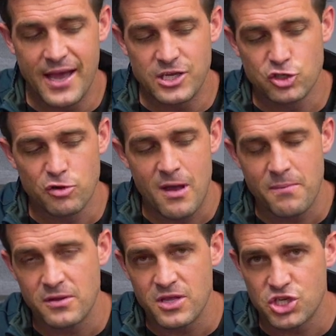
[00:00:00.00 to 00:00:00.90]
and just
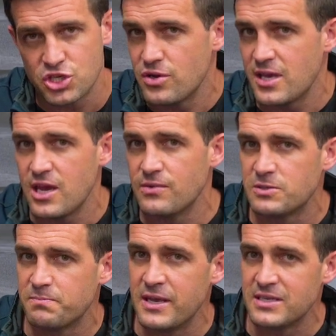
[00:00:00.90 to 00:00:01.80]
remembering this shoe here
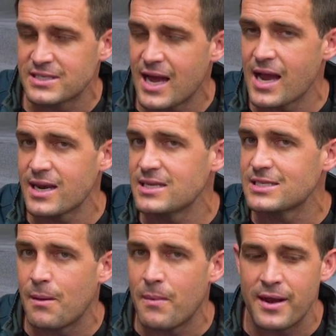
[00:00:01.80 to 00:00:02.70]
is targeting
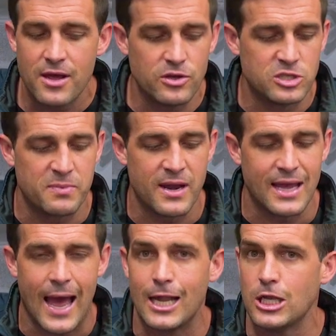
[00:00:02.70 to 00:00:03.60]
someone who's
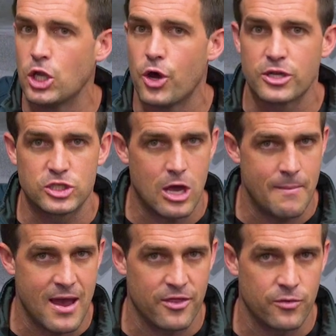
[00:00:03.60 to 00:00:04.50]
spending a lot of
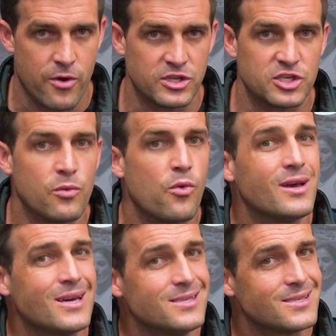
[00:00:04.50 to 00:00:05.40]
time out on the road. So you
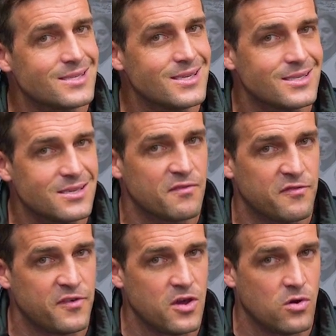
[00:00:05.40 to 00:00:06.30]
want a consistent
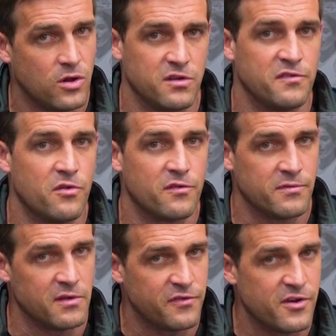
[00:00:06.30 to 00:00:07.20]
feel on your foot
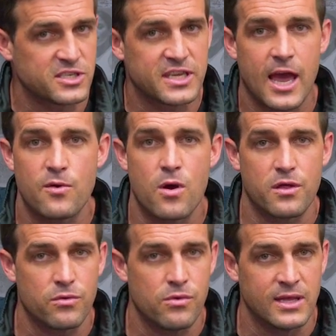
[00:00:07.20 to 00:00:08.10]
from your first K
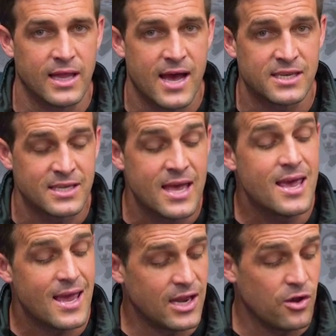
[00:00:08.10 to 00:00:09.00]
right through to your last,
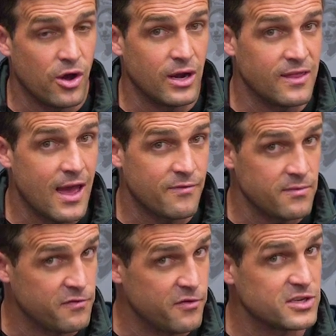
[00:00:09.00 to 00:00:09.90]
and not only that,
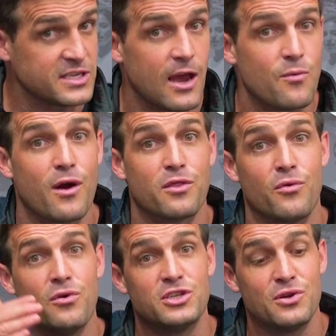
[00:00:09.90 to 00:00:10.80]
from your first K right
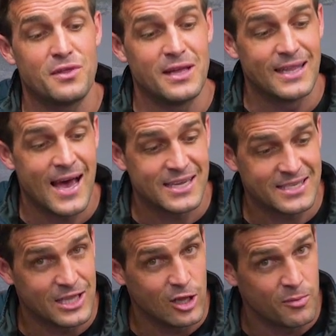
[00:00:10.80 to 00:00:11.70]
through to the
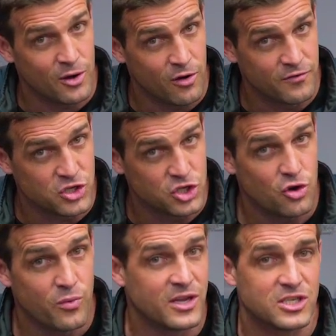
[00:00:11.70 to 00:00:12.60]
last kilometre of the
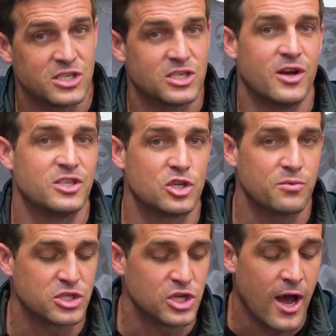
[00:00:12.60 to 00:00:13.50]
shoe when it decides to
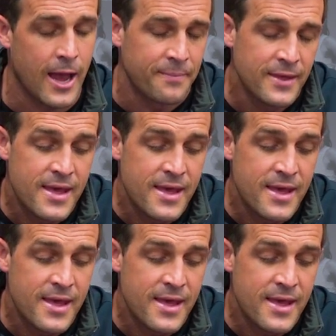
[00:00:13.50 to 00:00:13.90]
retire.